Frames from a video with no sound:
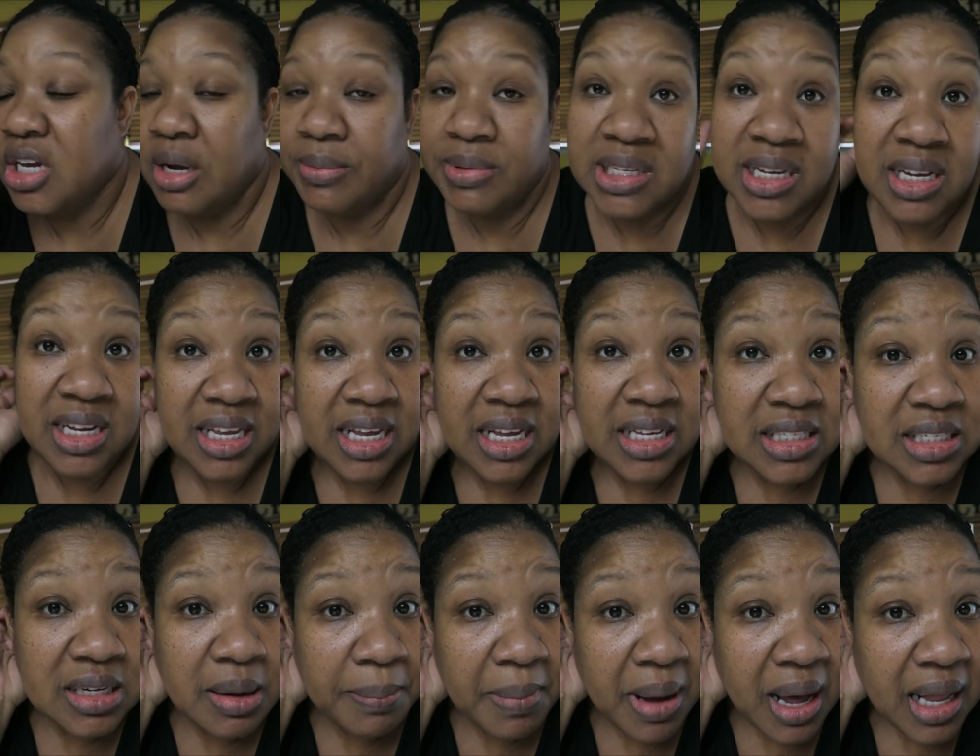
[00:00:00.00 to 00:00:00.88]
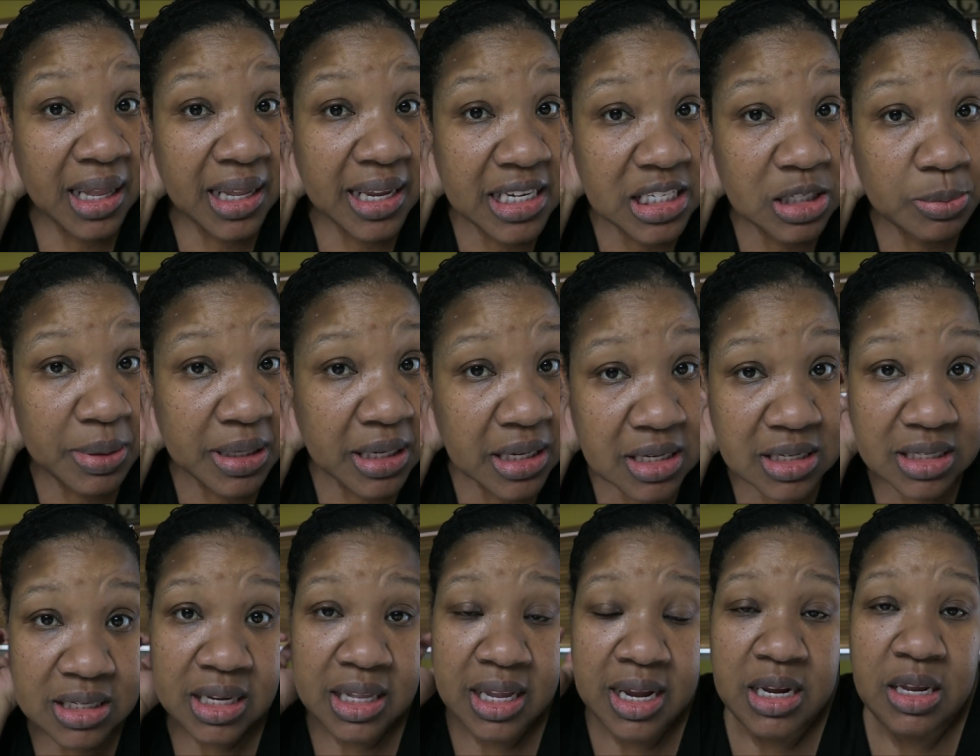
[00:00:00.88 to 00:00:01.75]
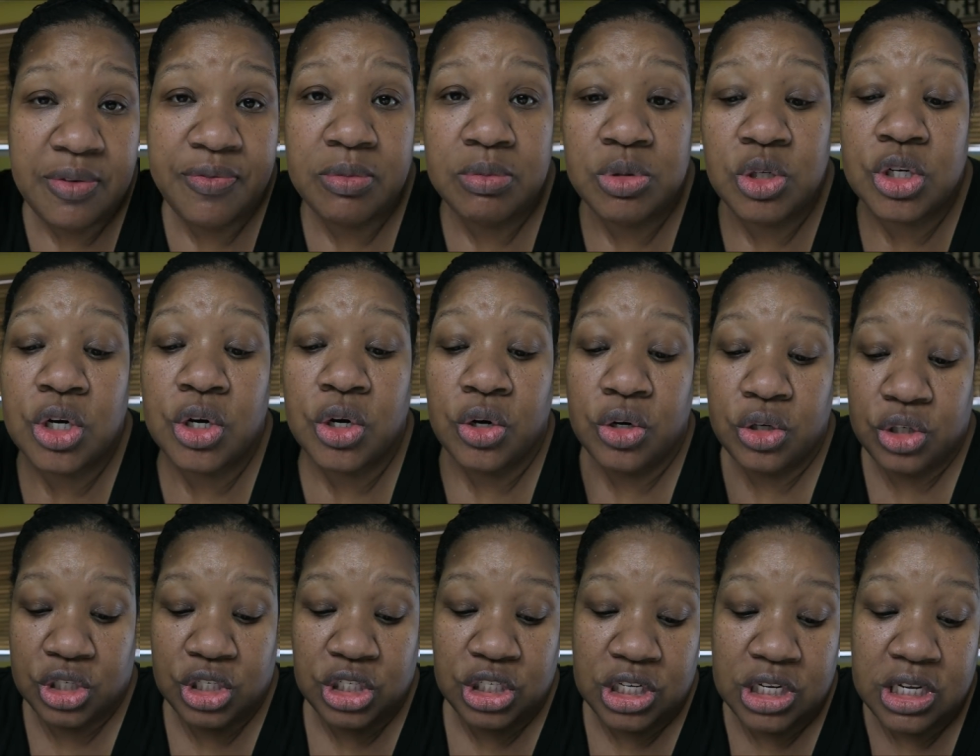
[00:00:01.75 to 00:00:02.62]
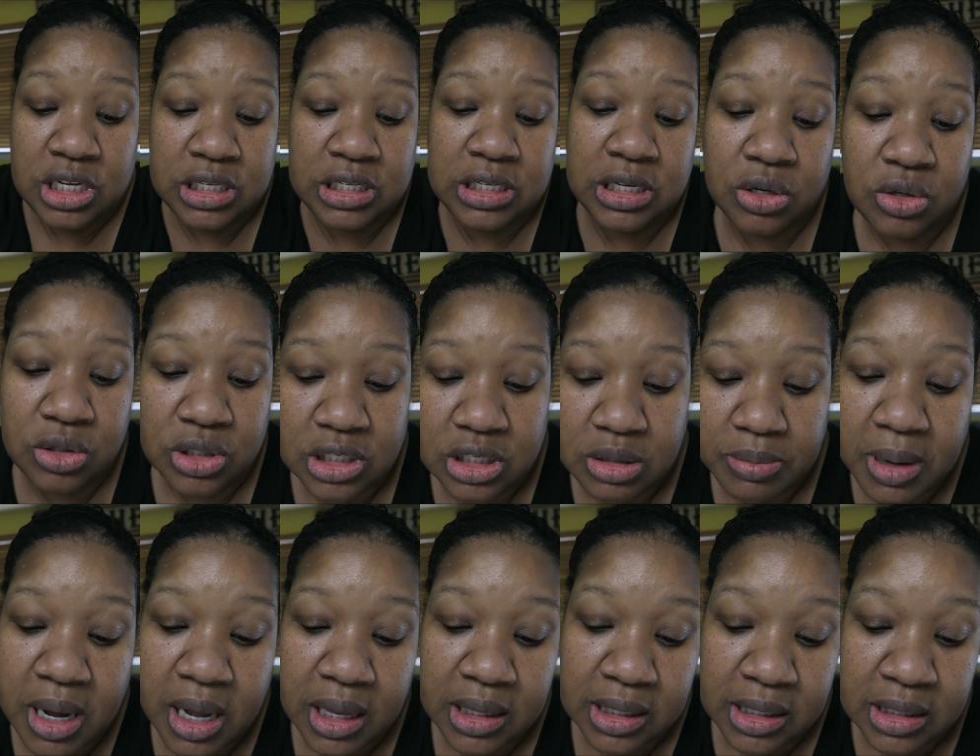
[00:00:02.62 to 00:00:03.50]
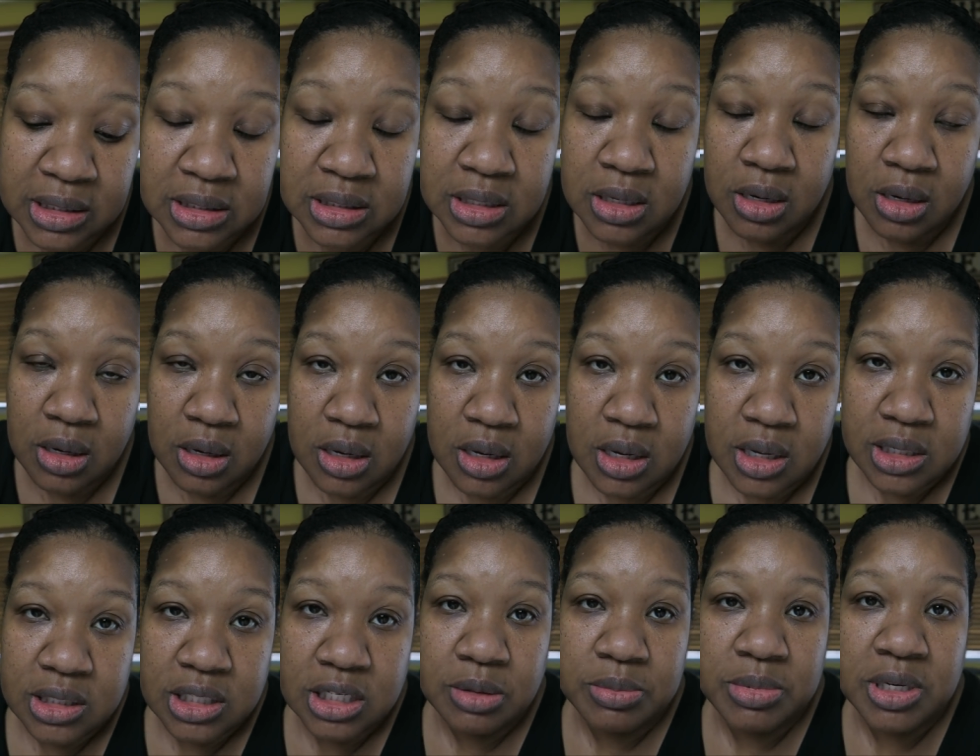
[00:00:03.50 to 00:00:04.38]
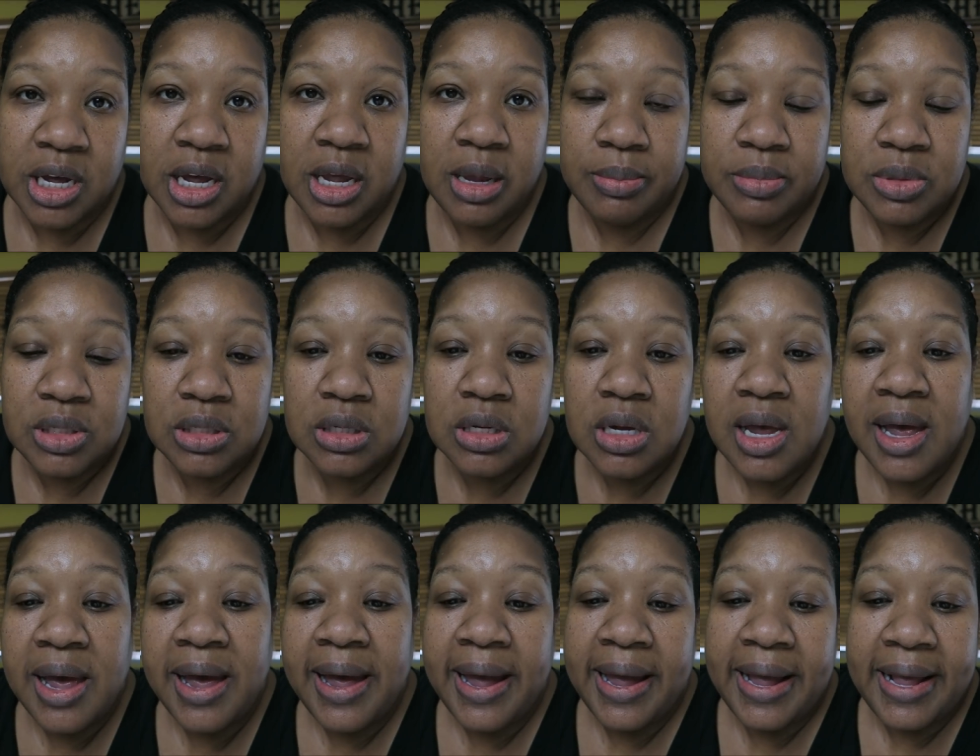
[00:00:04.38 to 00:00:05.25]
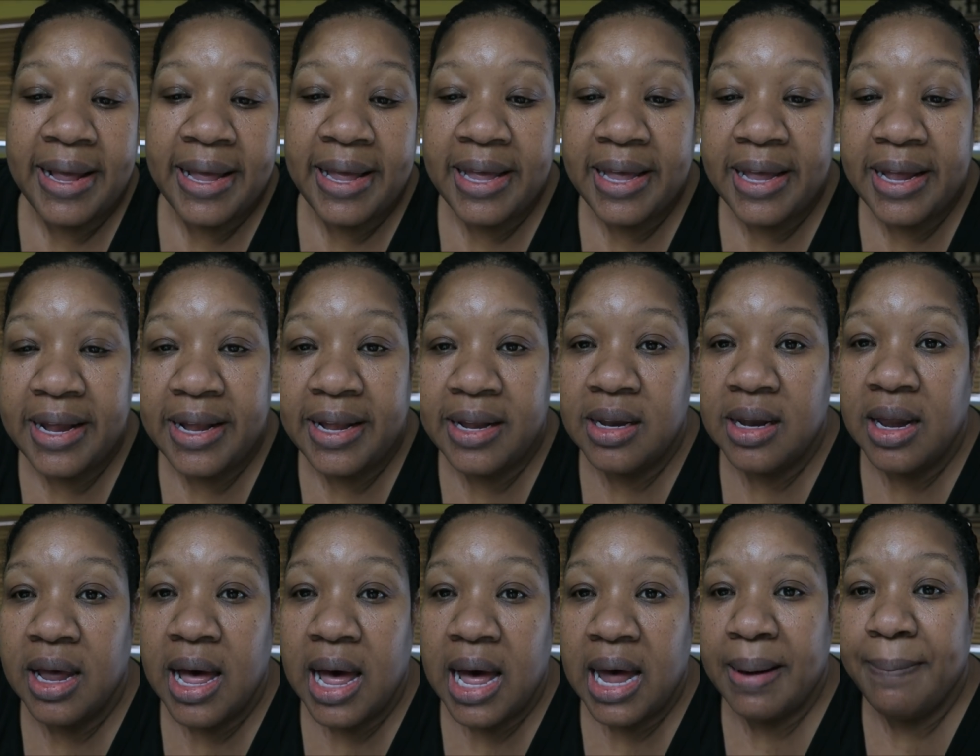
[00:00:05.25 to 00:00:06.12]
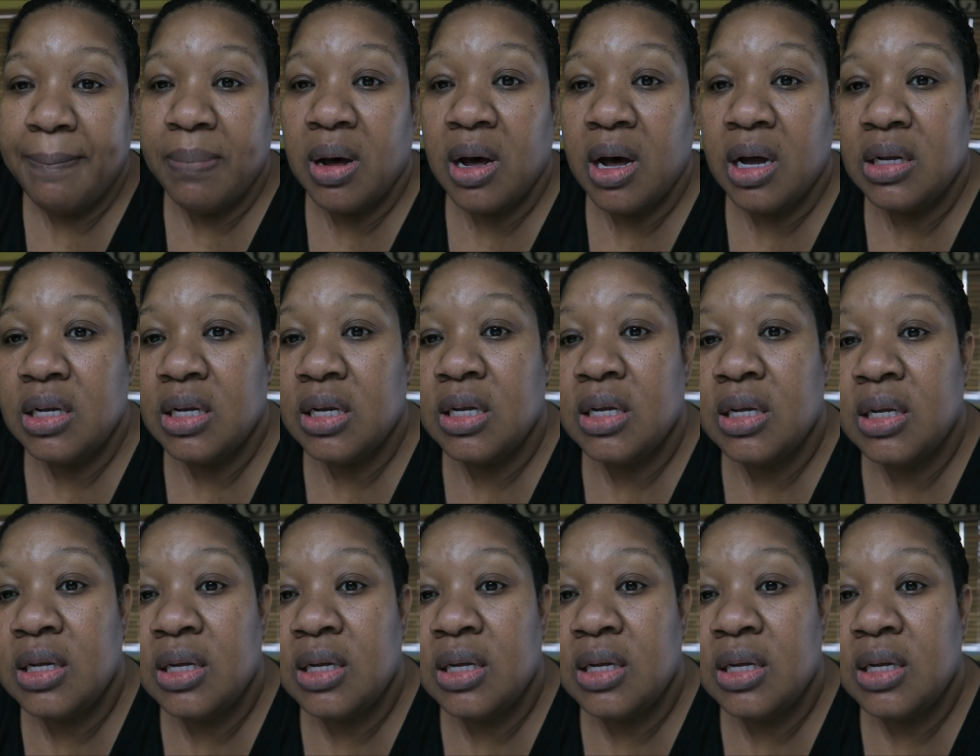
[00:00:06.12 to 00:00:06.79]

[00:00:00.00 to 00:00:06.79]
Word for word: I was gonna eat tamales because a lady from church, she sells tamales sometimes, and I bought